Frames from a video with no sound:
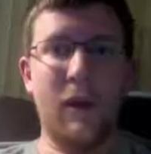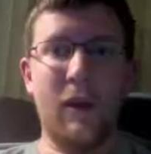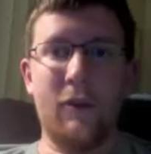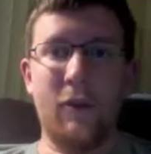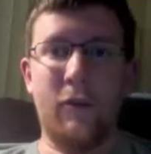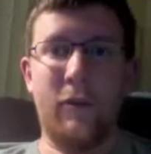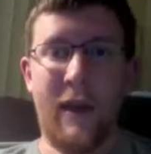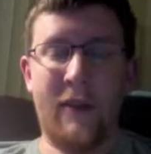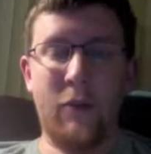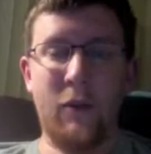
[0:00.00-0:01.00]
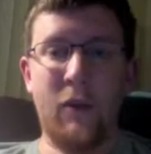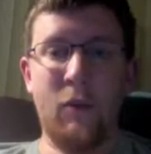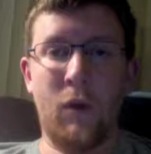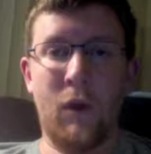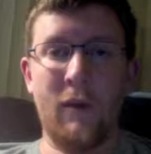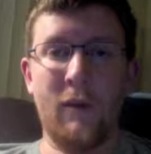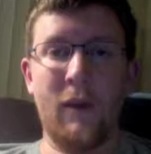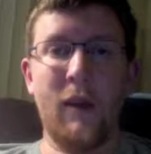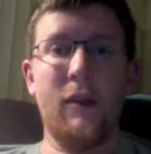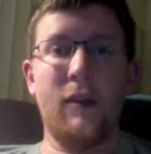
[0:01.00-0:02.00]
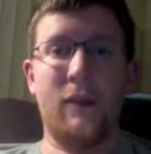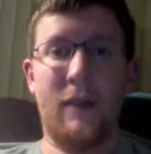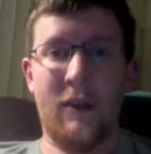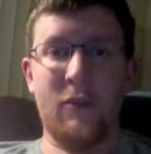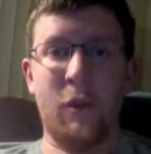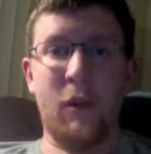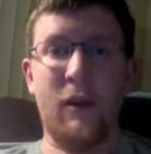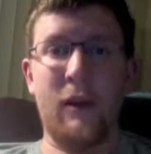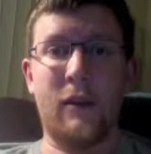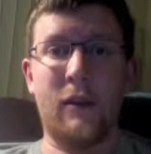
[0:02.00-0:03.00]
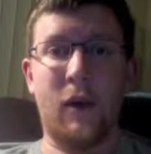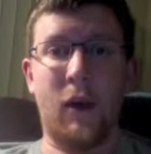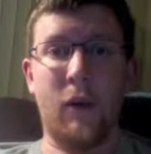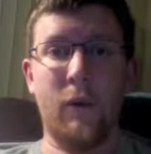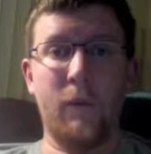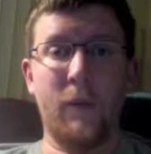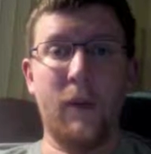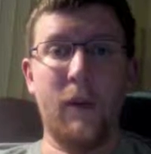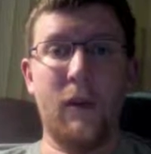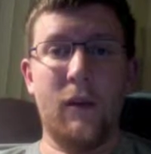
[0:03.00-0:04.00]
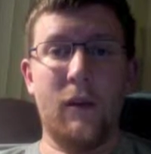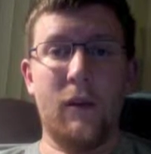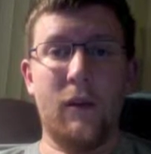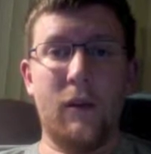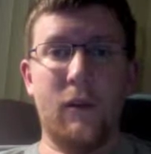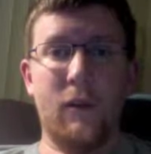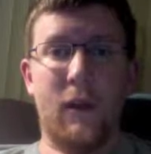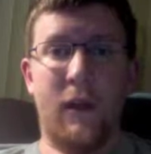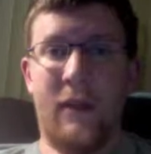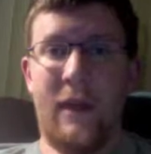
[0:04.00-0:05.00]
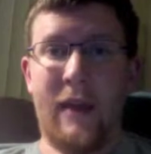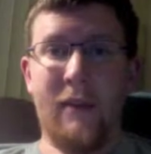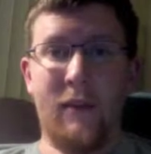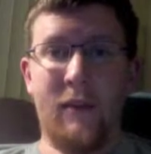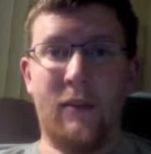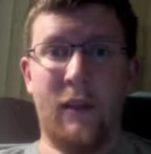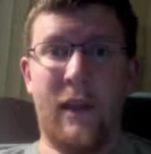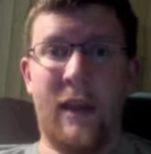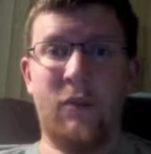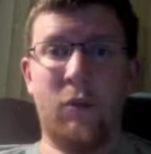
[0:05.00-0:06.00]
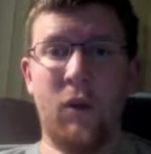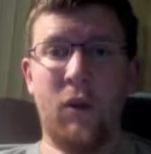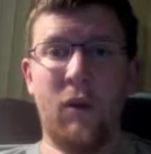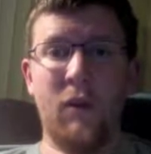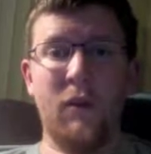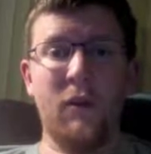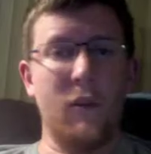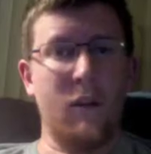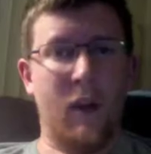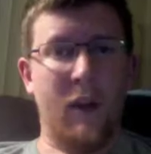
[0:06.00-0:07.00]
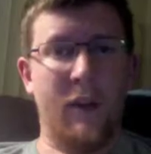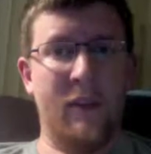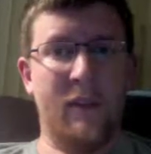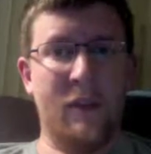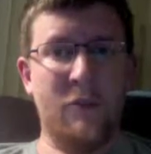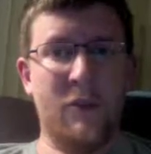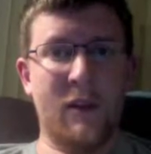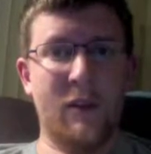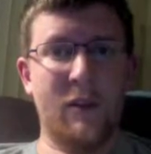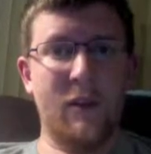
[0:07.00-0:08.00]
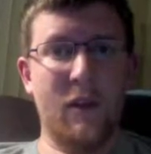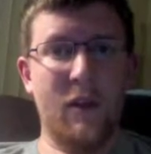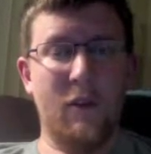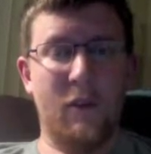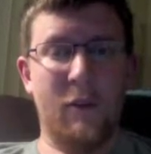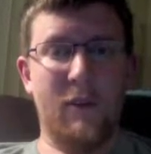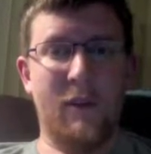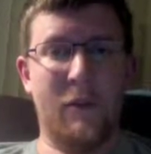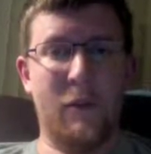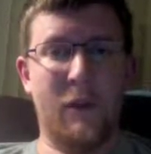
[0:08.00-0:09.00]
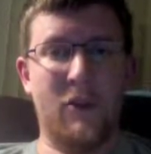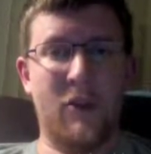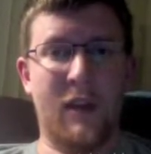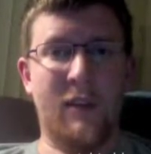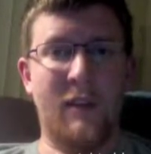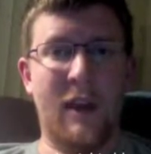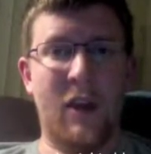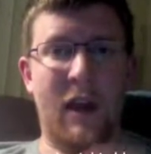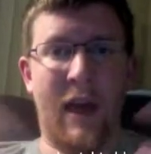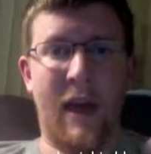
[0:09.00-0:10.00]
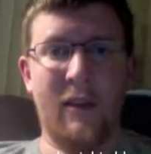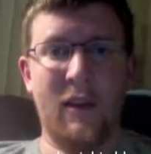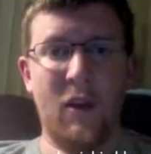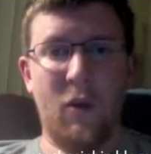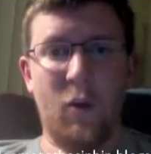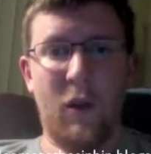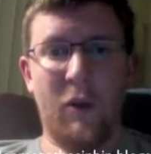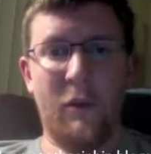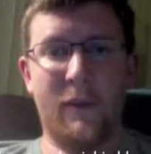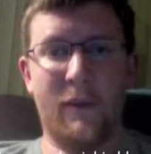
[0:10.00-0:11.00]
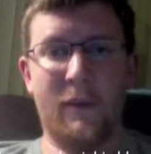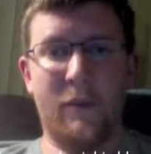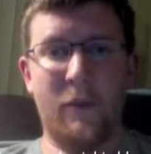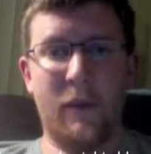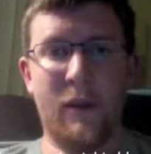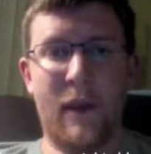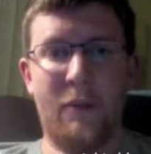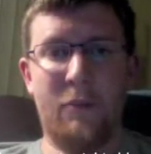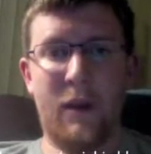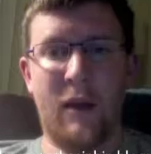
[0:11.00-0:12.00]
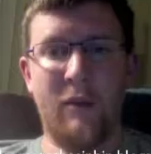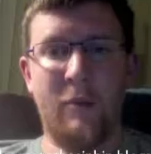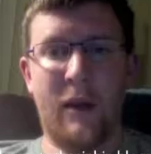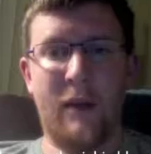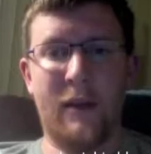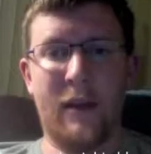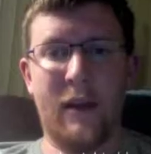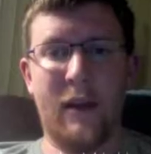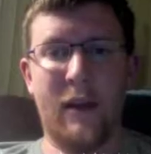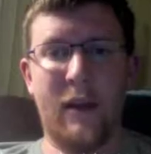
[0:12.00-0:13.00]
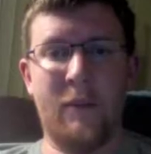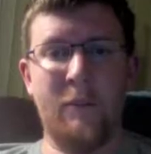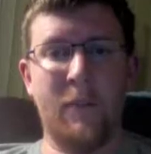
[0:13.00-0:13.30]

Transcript: So if that's what you want, then that's where you need to go. And that is the last word on this subject from the Sin Bin. Check us out at welcome to the Sin Bin at blogspot.com